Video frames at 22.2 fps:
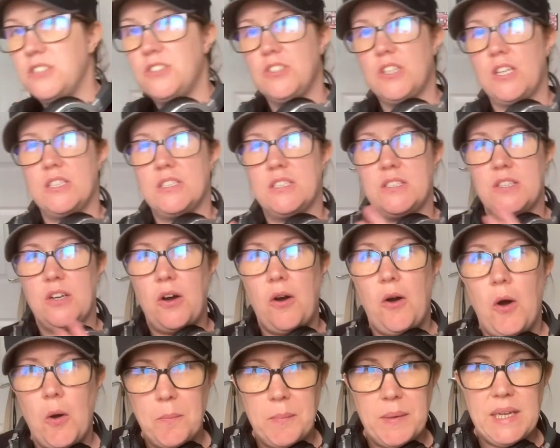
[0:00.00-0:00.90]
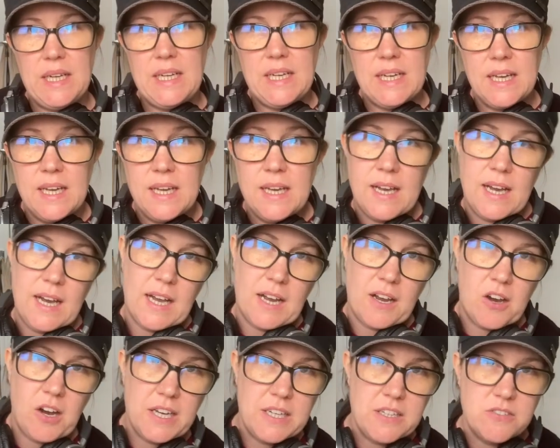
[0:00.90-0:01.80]
just a hobby, a
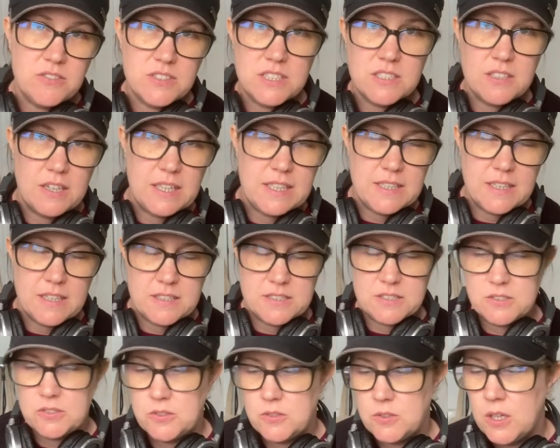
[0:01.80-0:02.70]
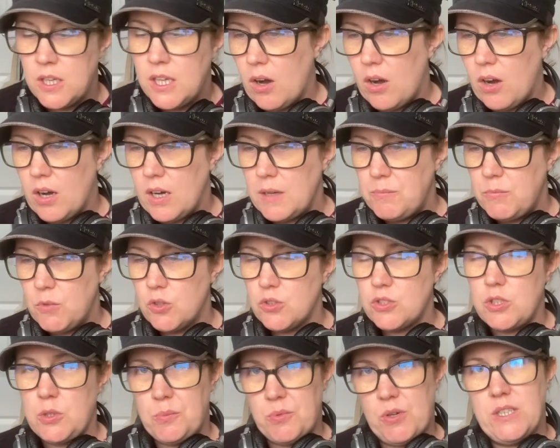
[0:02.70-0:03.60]
kind of side hustle, I'm not
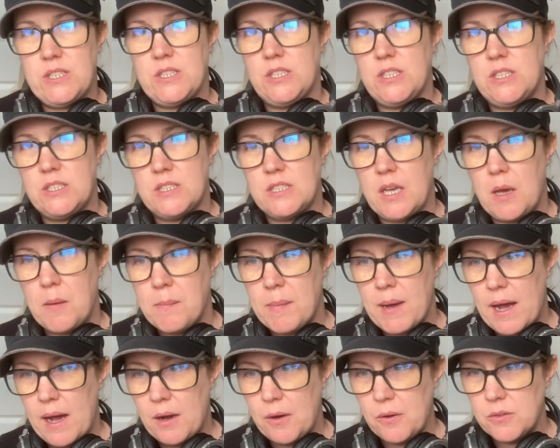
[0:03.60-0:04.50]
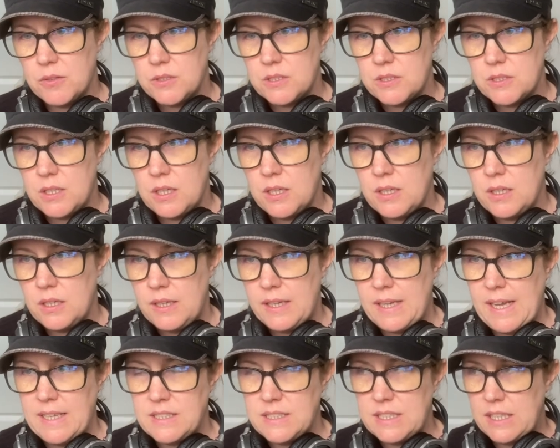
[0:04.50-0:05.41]
too precious about
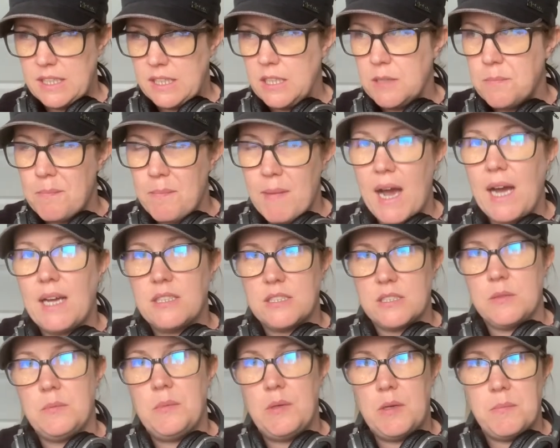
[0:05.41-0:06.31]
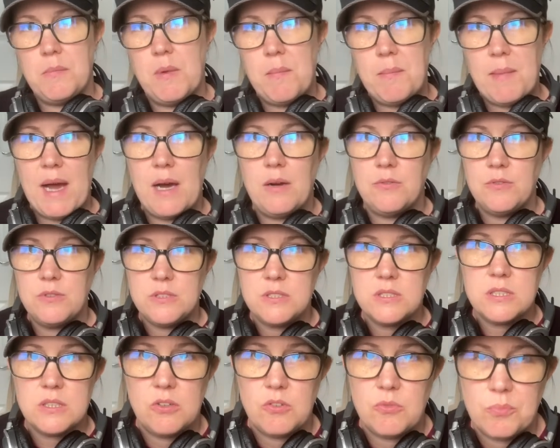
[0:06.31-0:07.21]
getting the maximum
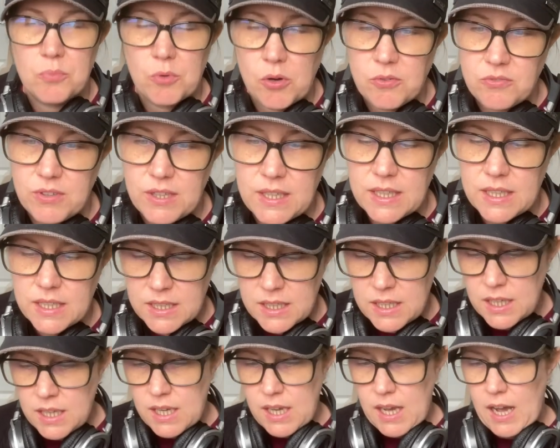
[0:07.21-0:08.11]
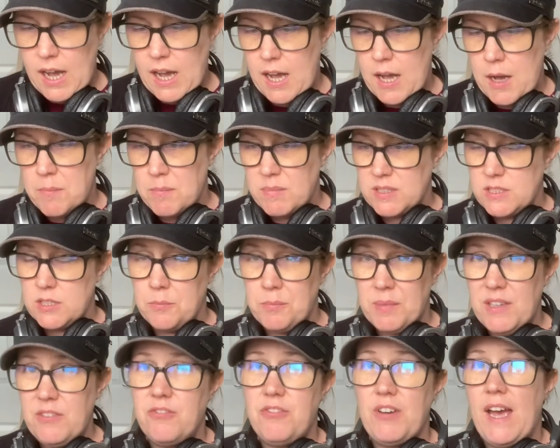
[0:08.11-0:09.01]
amount of profit, but to
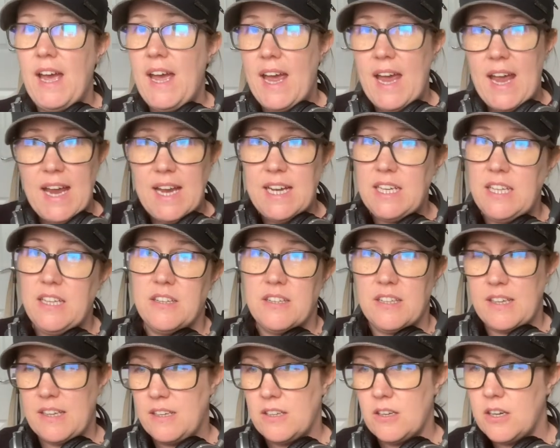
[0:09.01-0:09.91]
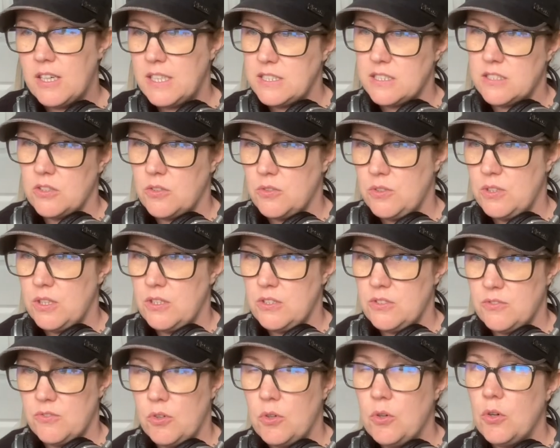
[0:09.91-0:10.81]
be fair, anything that I sold those
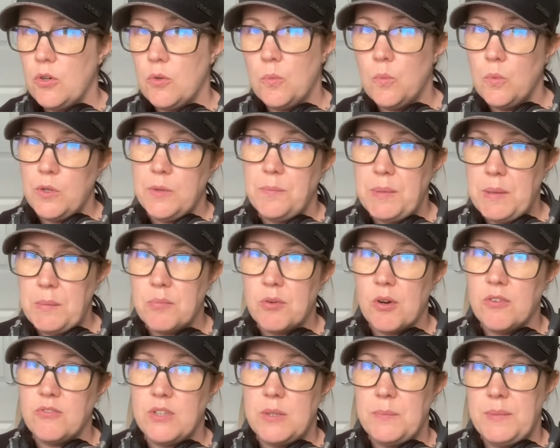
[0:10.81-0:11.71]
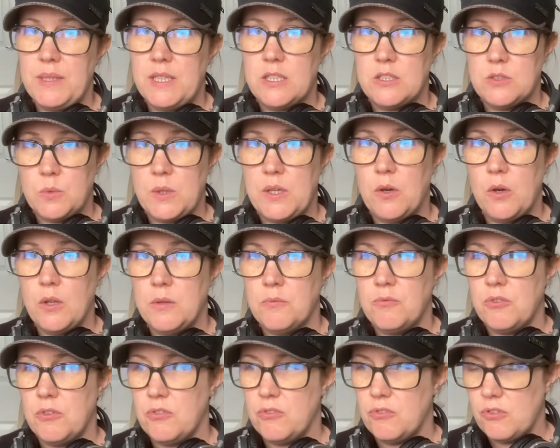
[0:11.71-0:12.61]
for would be profit because we got them
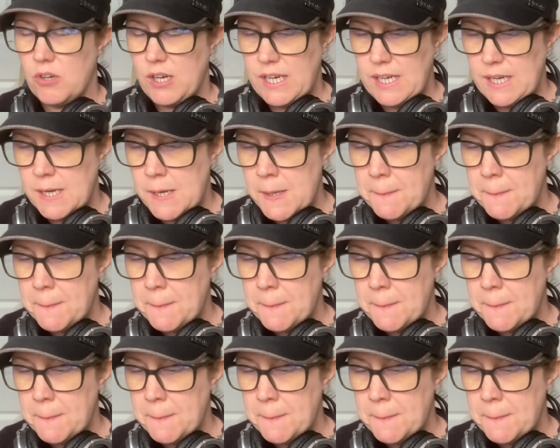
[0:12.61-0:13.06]
for free.